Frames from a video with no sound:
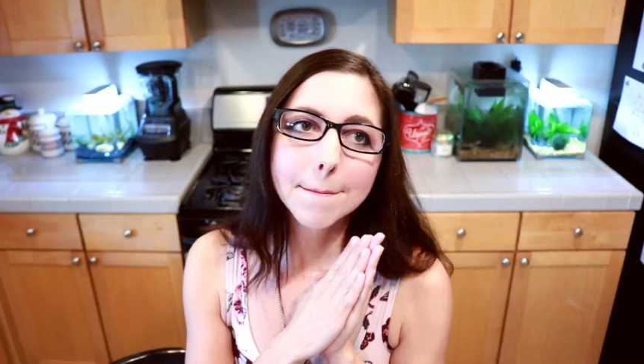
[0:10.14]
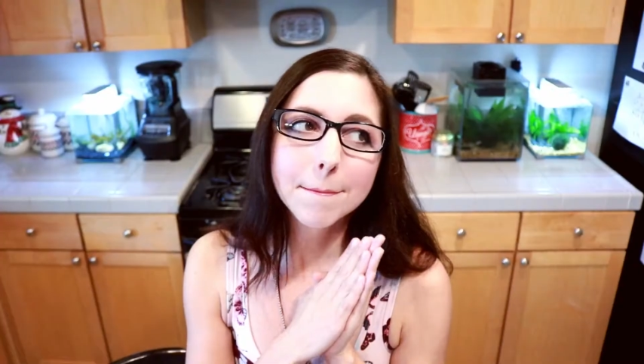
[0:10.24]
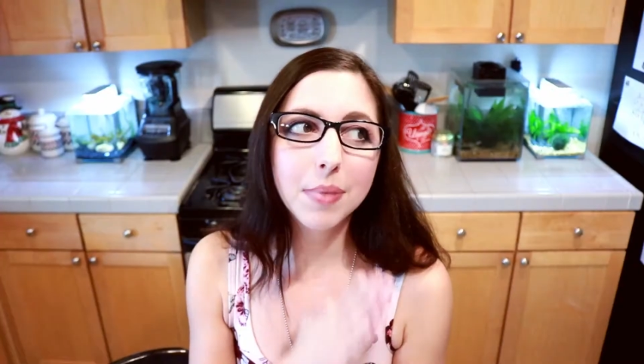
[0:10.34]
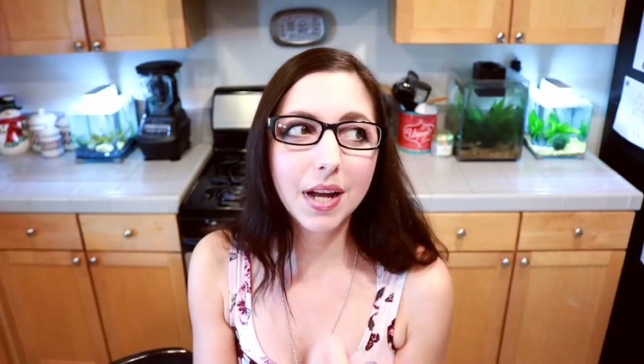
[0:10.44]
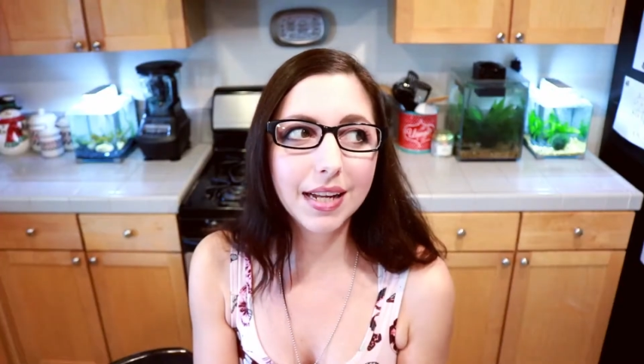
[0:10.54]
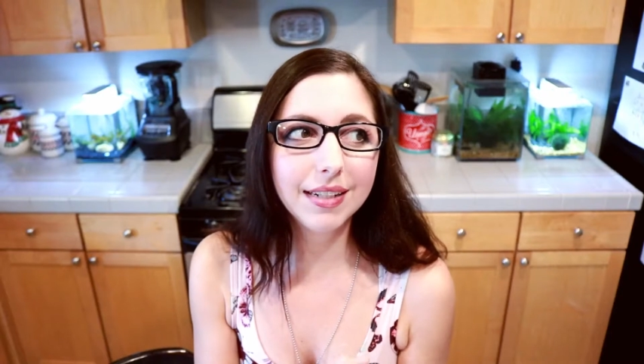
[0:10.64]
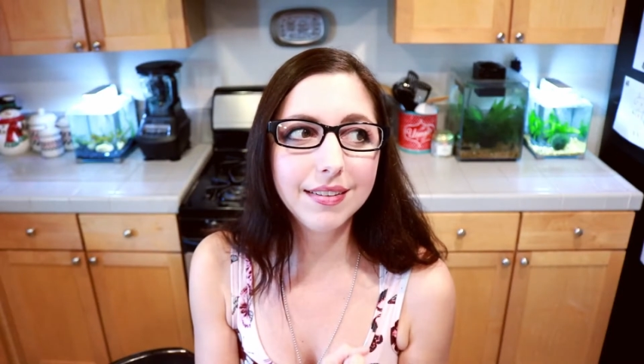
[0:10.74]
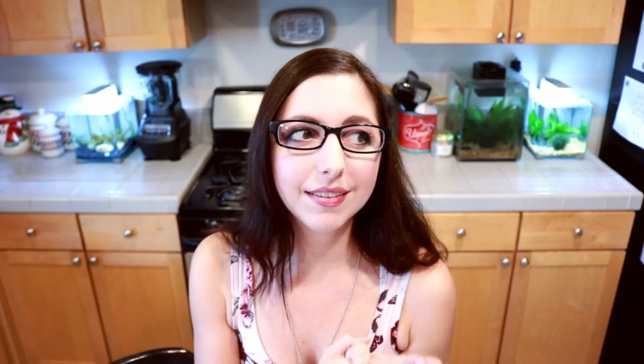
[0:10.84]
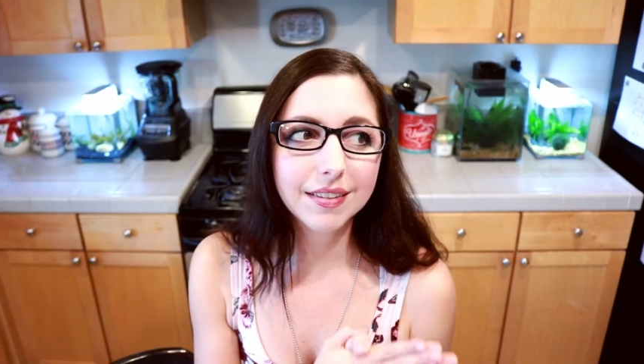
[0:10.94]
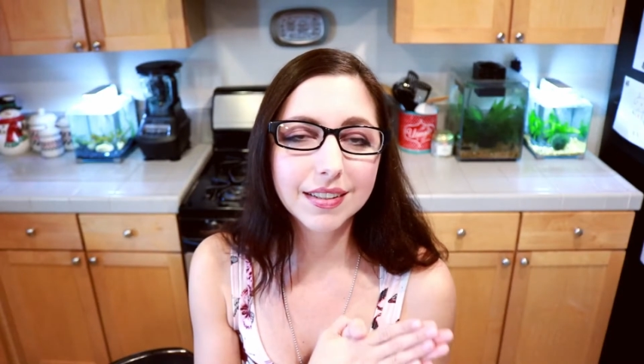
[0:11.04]

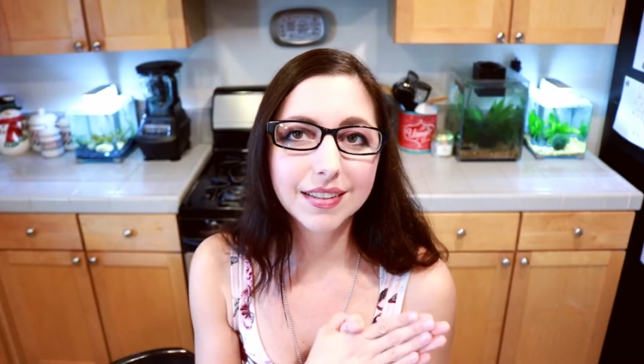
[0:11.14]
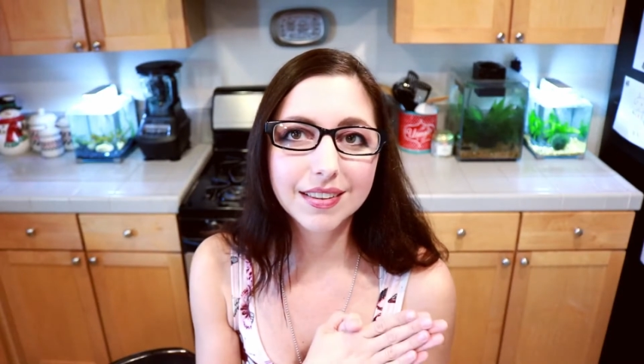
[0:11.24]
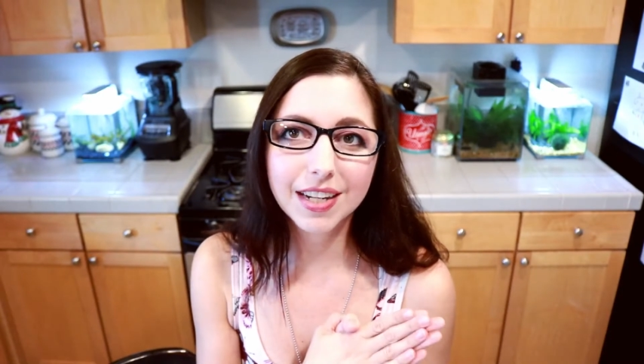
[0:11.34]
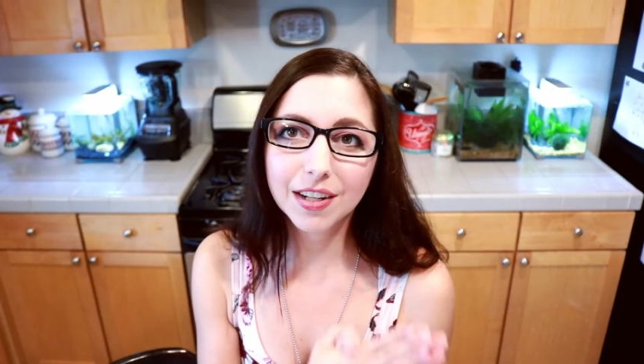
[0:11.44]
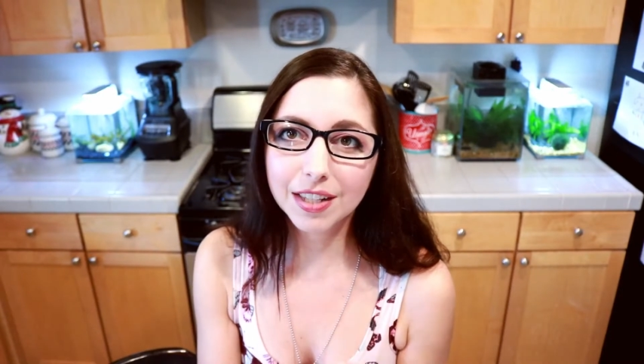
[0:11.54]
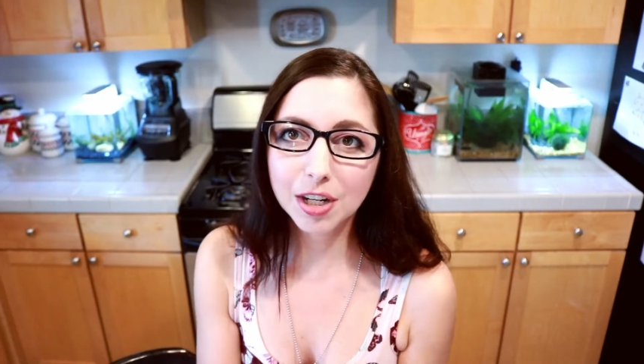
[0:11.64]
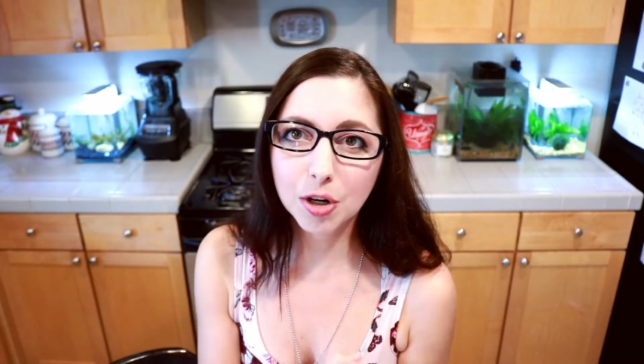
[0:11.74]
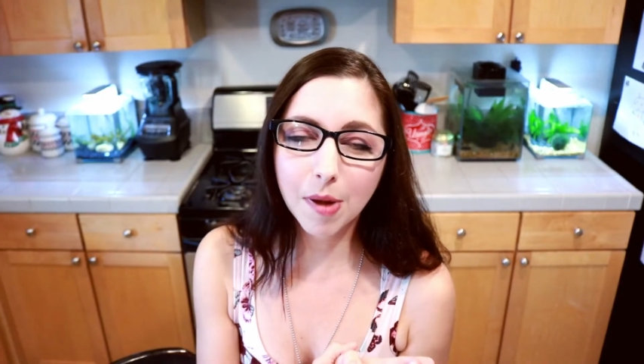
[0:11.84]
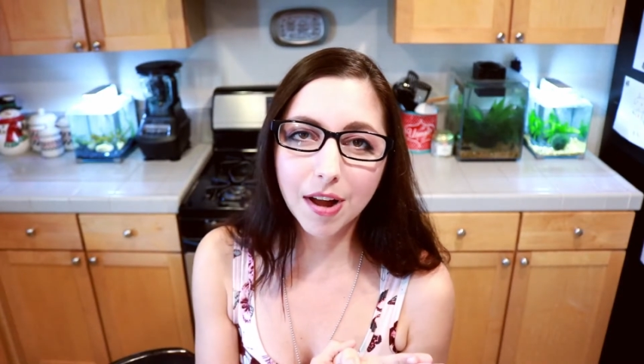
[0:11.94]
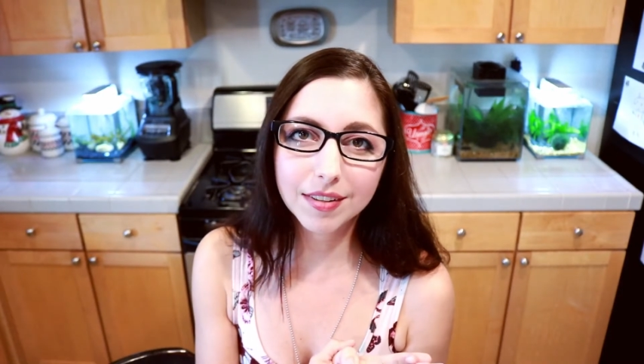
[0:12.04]
but their
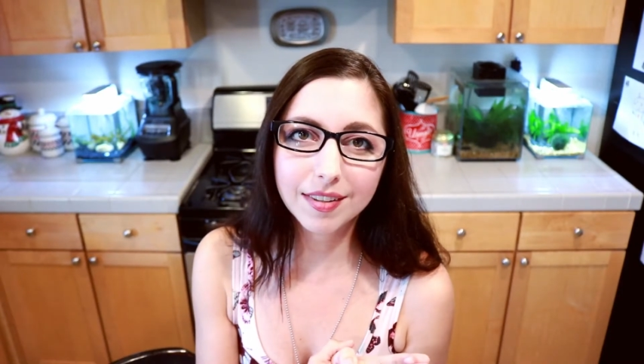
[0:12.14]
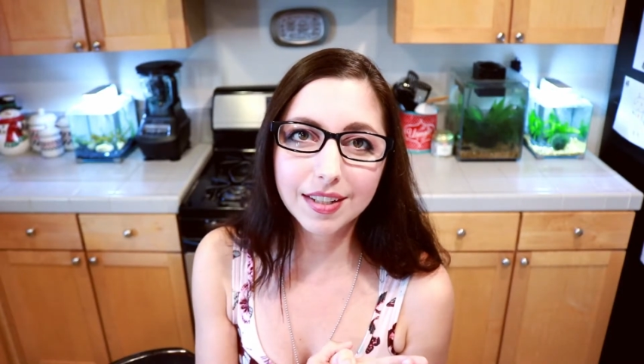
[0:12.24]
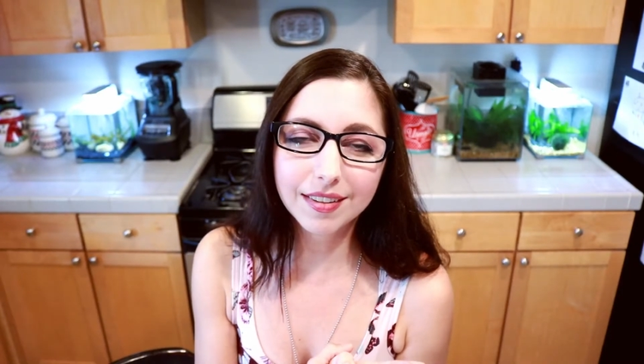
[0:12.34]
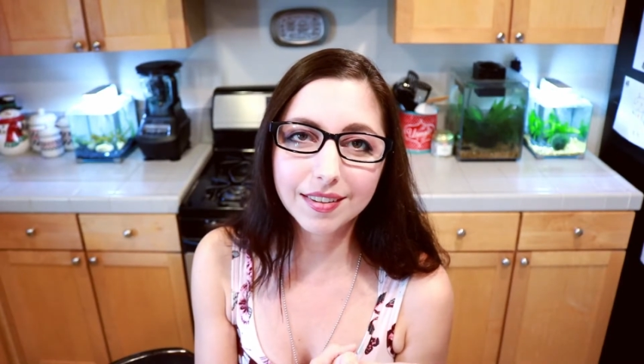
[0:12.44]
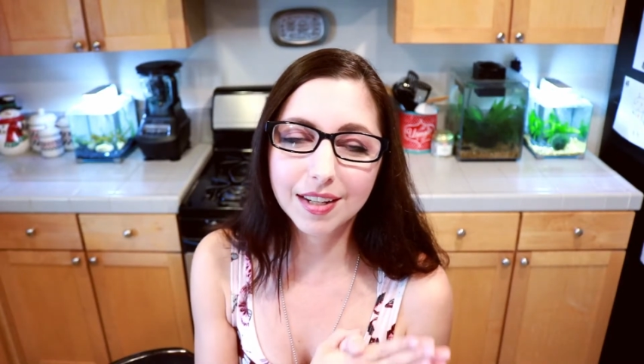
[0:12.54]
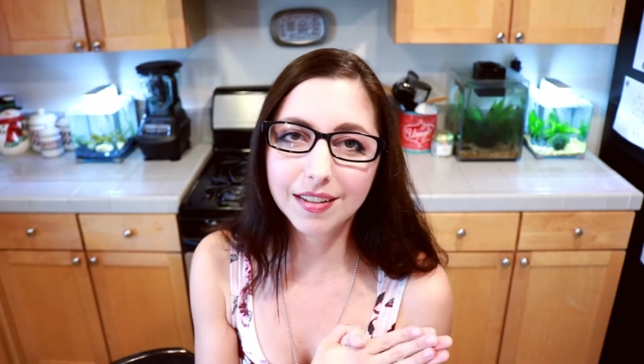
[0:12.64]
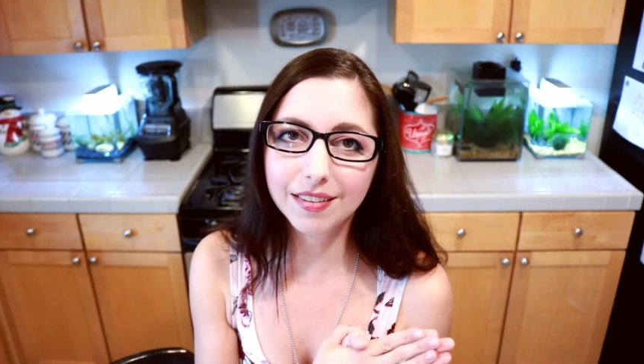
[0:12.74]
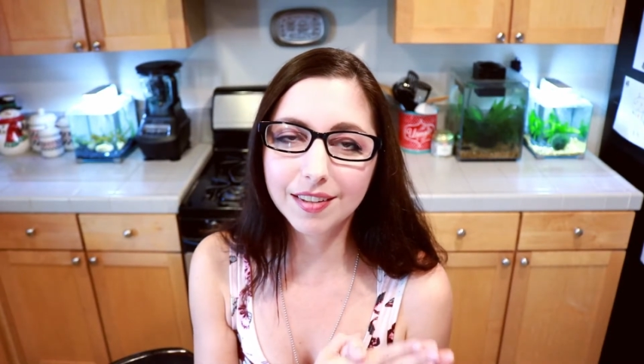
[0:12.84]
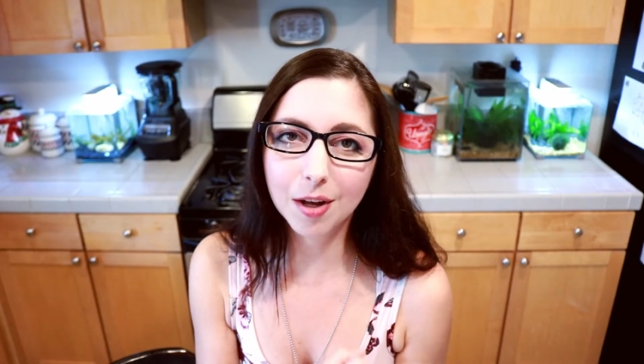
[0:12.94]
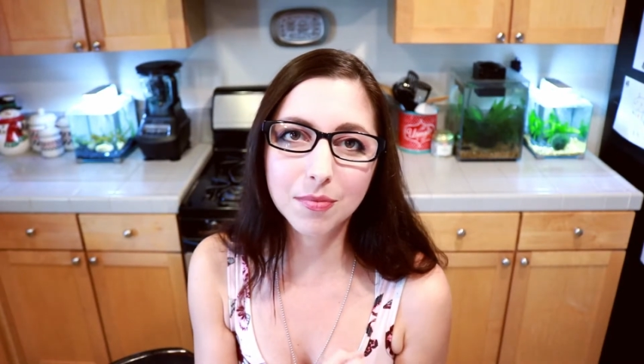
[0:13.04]
litter boxes can
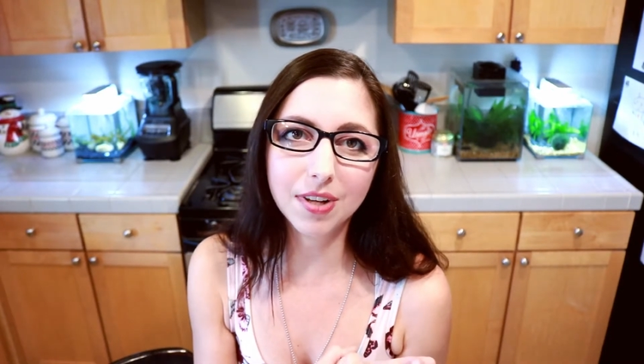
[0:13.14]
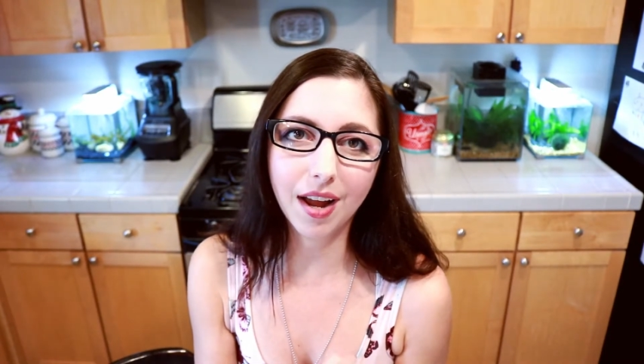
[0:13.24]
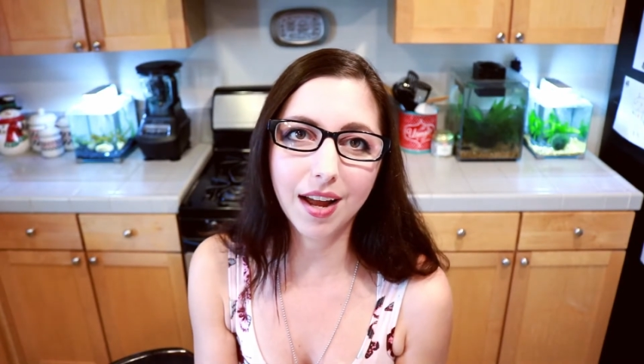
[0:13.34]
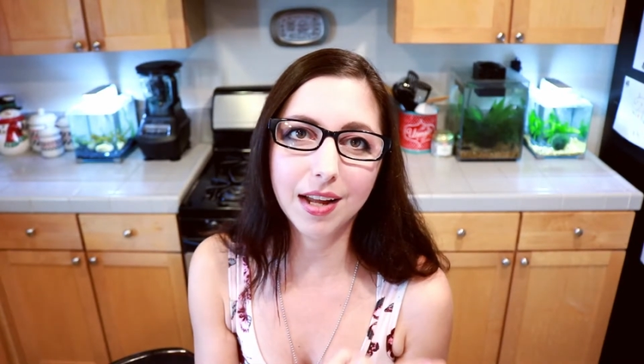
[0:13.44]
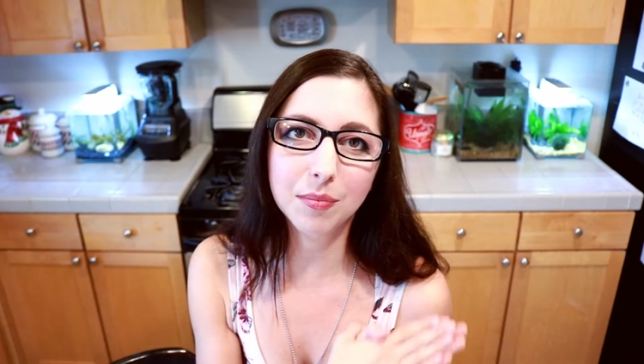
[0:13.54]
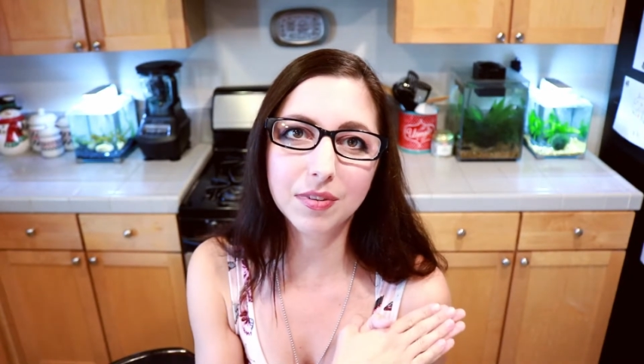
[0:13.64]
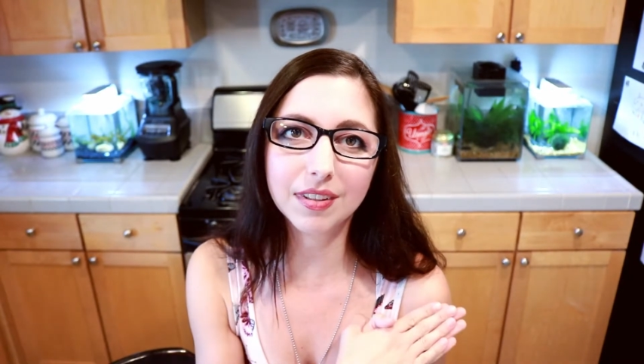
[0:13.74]
sometimes